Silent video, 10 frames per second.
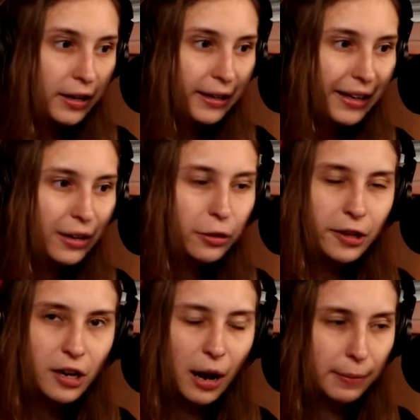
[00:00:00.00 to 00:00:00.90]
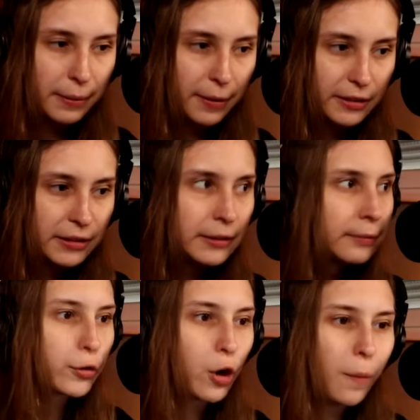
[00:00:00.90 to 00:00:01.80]
Click on the copy button,
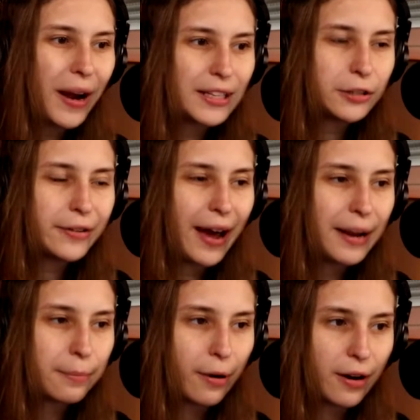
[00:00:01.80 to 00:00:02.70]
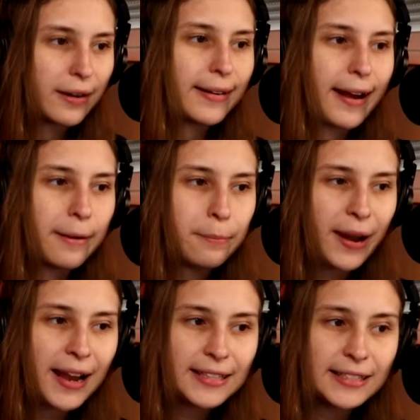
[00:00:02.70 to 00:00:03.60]
go back to Nightbot and
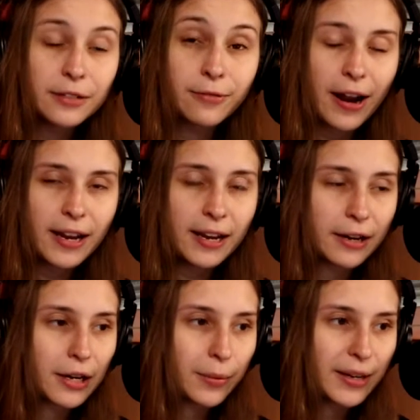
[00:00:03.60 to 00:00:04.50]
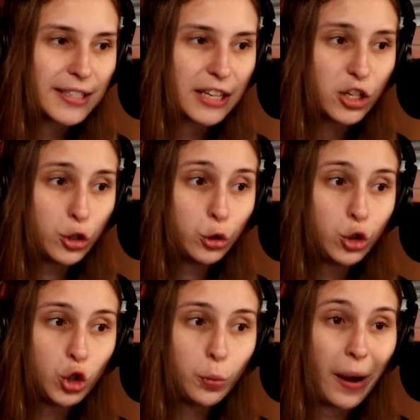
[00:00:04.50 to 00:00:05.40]
paste it right here where it says
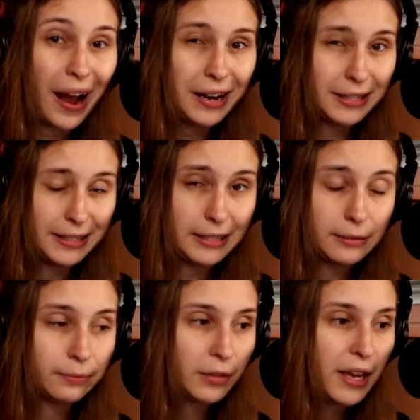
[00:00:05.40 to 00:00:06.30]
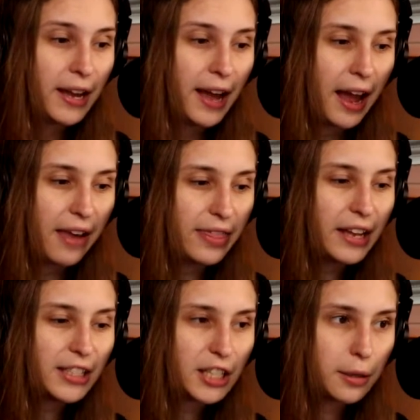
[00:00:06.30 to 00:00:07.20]
YouTube ID and
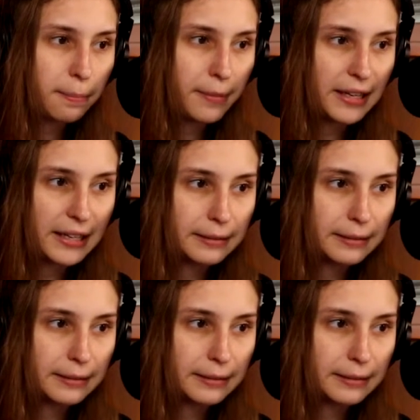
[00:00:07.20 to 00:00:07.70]
then submit